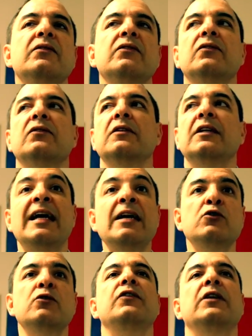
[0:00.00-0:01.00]
this
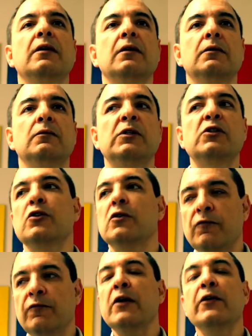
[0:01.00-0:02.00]
catastrophe,
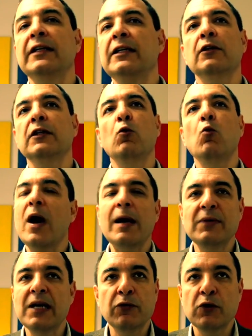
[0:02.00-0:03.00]
which very nearly
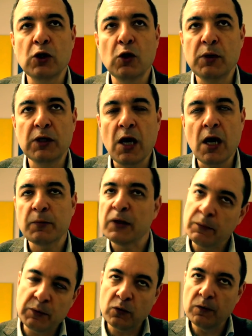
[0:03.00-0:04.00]
wiped out the global
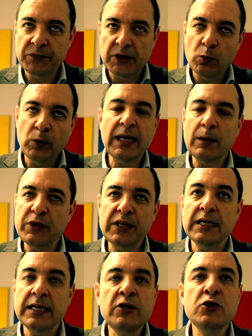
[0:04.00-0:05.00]
economy. I mean, we came
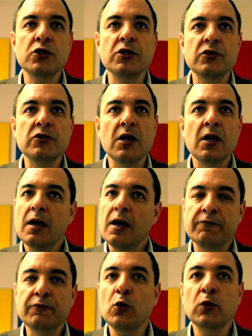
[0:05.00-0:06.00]
within inches
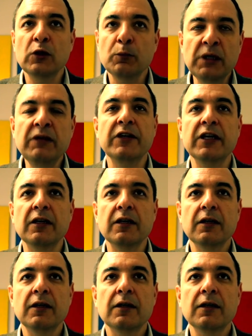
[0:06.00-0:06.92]
of total oblivion.